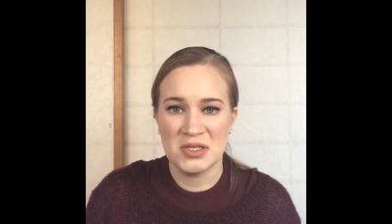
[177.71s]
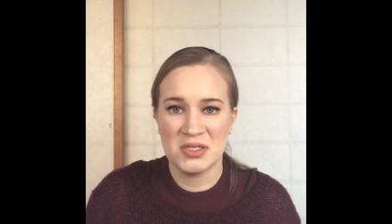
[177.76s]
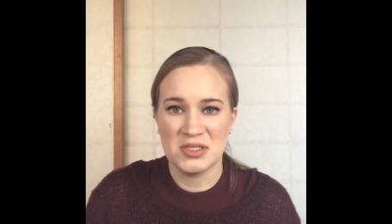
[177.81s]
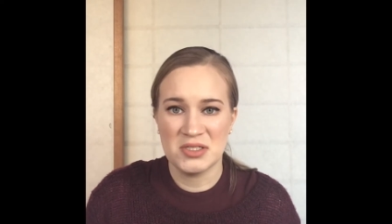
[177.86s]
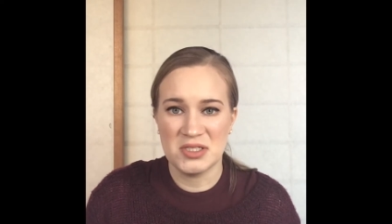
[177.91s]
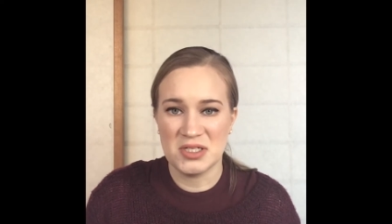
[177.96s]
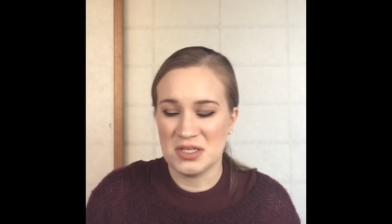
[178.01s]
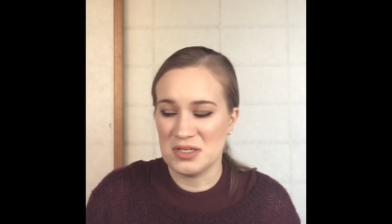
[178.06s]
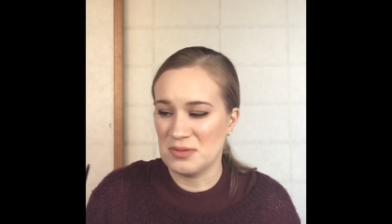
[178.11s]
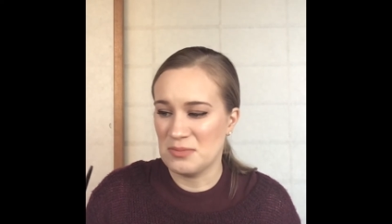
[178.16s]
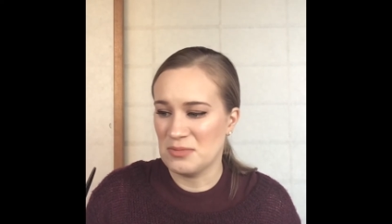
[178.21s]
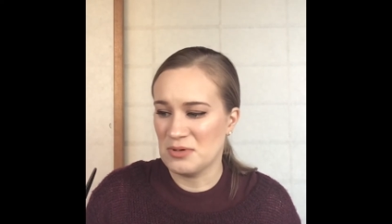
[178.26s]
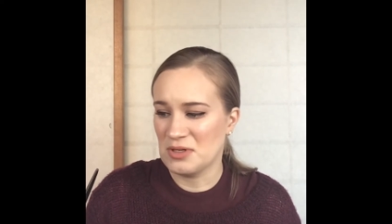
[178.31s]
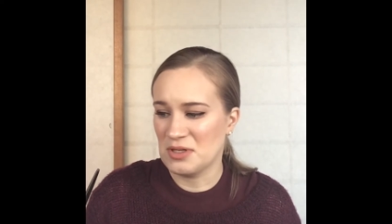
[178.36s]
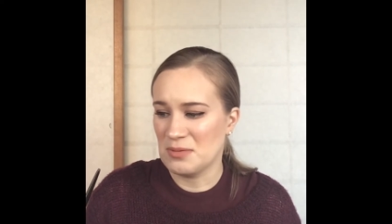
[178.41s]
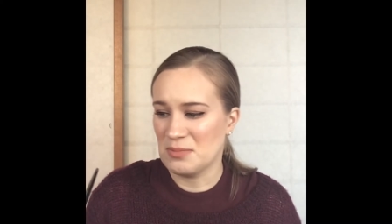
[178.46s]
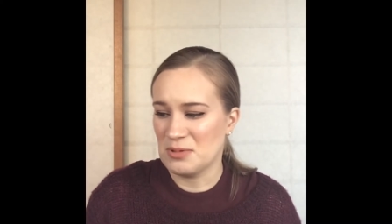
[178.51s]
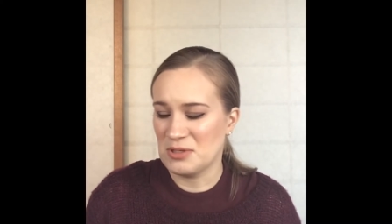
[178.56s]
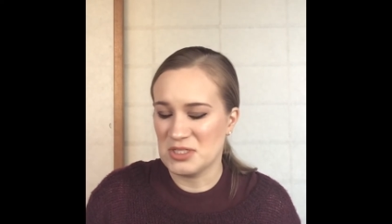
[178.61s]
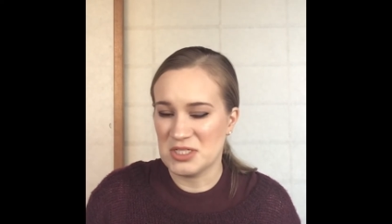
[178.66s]
didn't really
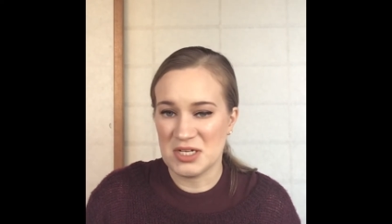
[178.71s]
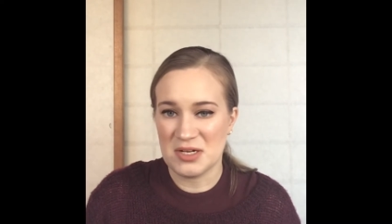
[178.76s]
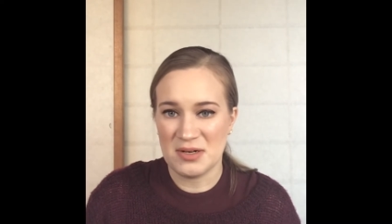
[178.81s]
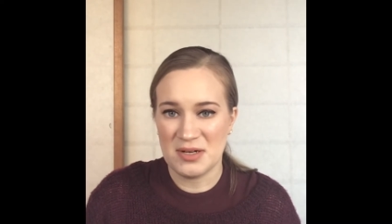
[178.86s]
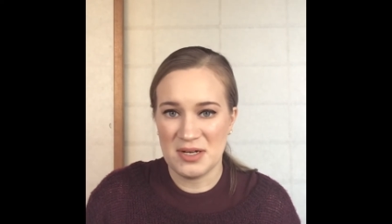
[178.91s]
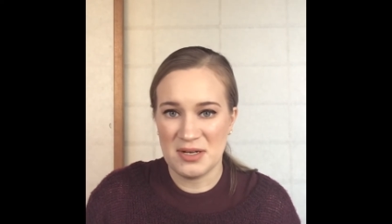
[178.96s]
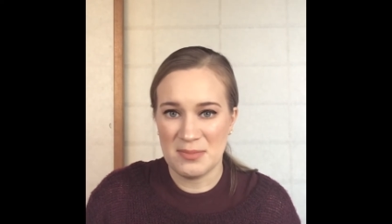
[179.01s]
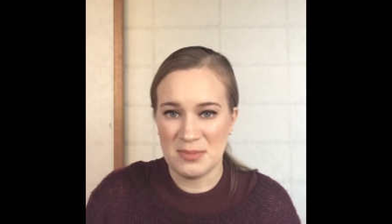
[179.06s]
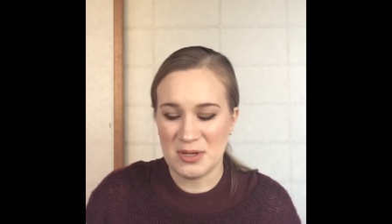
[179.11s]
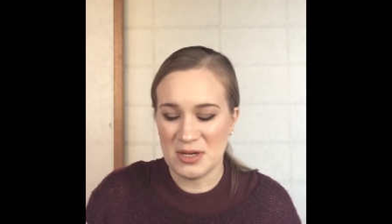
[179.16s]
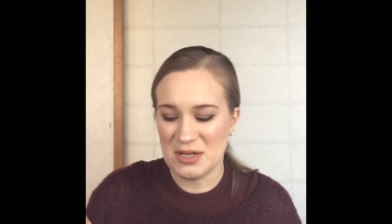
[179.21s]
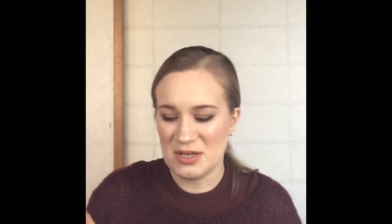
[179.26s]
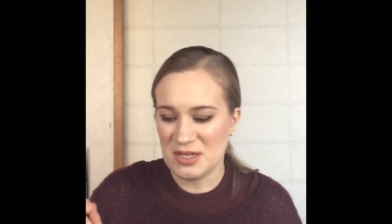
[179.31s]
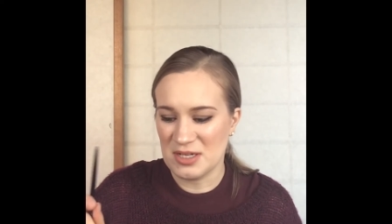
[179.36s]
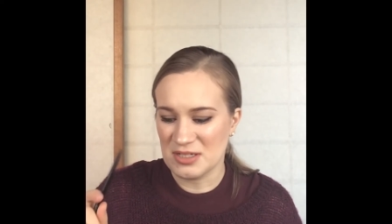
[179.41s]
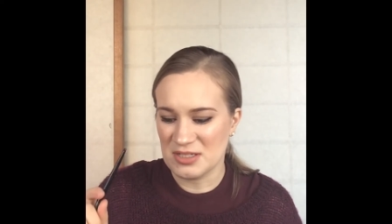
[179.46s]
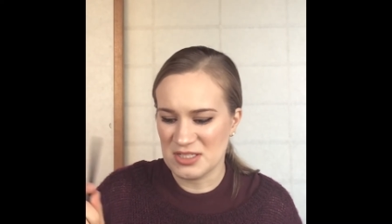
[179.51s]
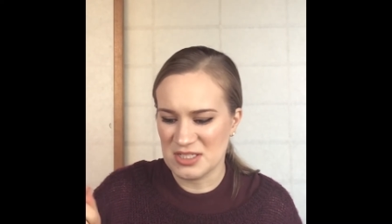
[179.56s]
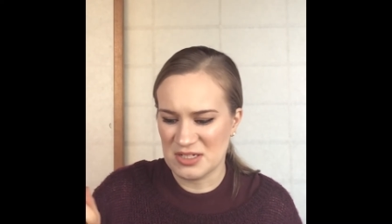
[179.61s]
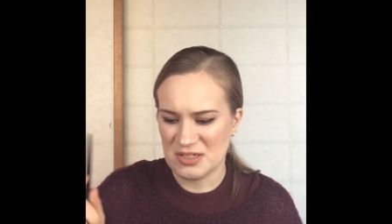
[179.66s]
put down any
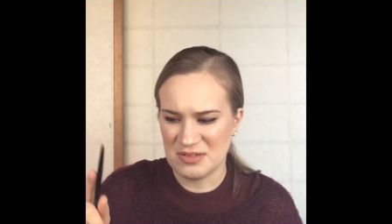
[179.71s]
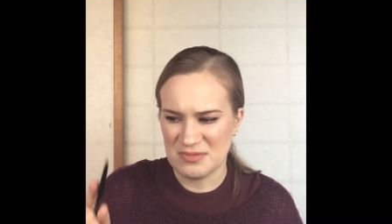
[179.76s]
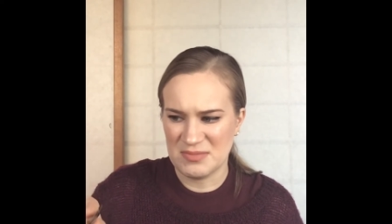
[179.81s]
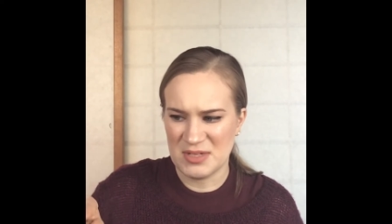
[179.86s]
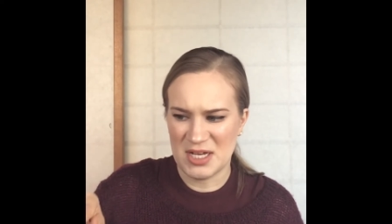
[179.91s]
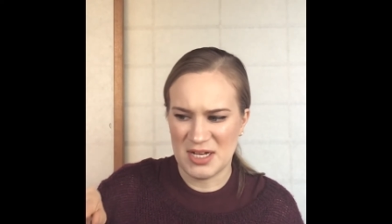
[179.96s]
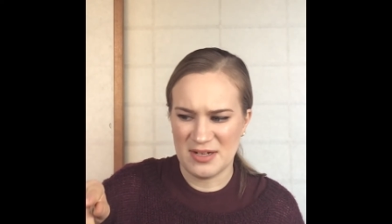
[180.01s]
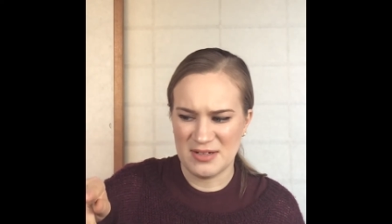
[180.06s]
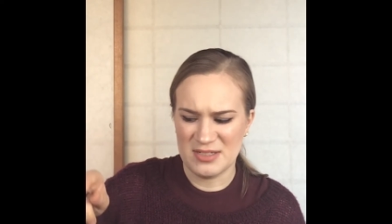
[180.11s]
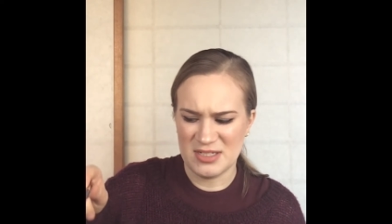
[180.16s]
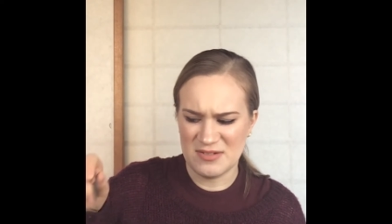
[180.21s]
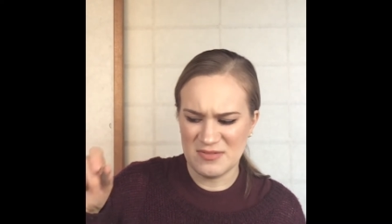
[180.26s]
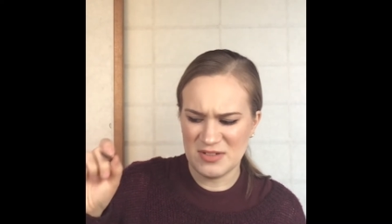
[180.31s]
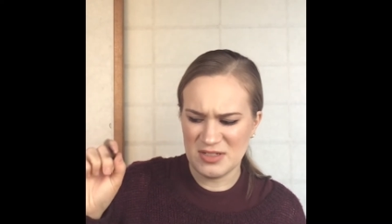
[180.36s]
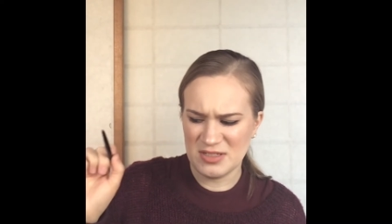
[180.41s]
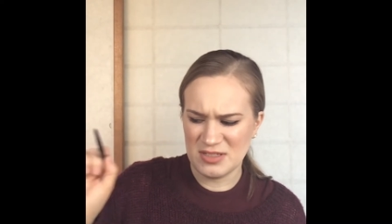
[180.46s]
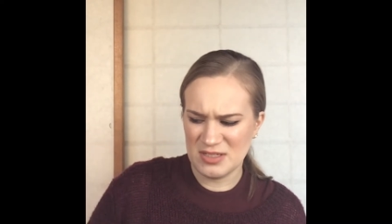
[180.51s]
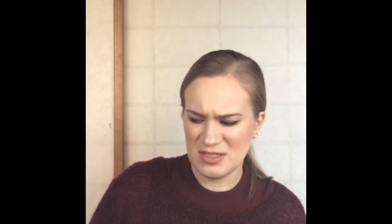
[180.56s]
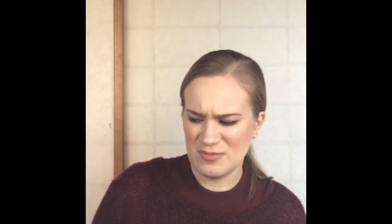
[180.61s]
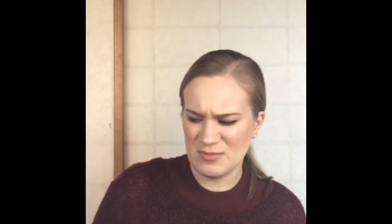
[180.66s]
product. So yeah, I
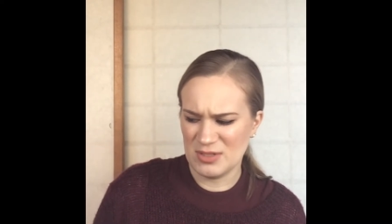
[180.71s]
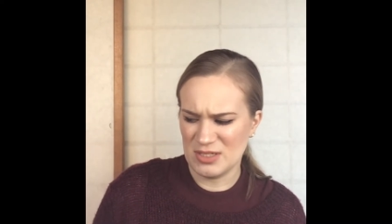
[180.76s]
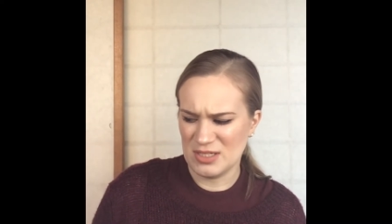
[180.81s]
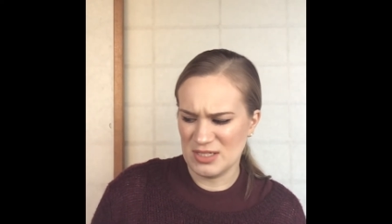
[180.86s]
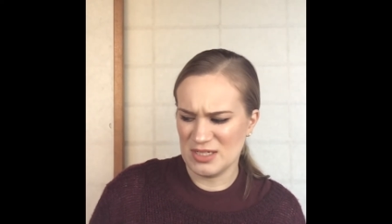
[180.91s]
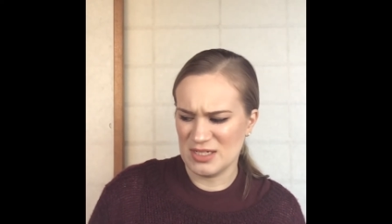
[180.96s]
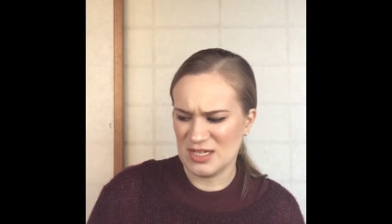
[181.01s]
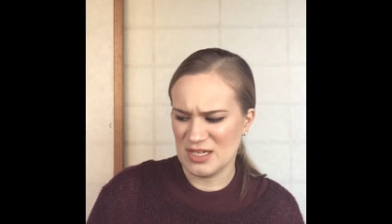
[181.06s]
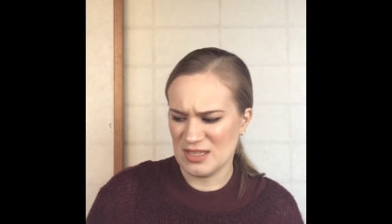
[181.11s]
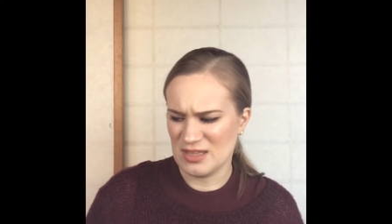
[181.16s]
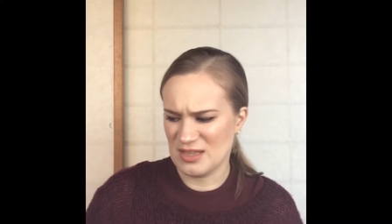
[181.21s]
definitely wouldn't get